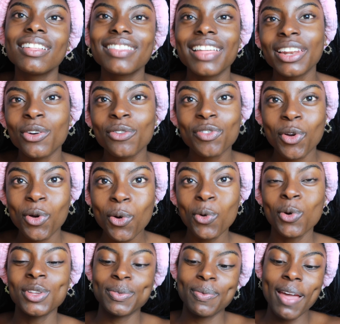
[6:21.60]
Then of
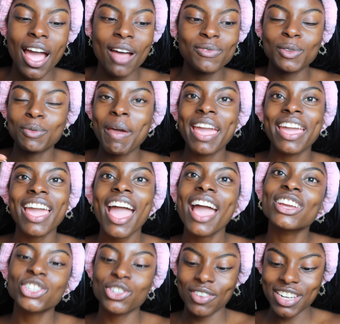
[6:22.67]
course we have to pay
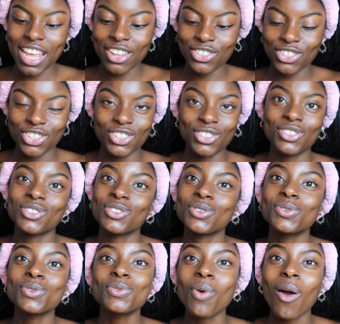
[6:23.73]
extra attention
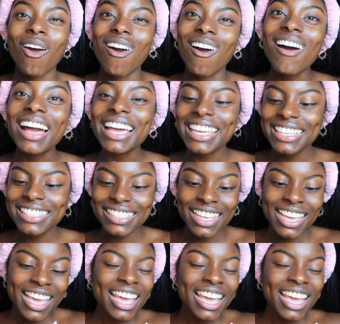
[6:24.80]
to our eyes.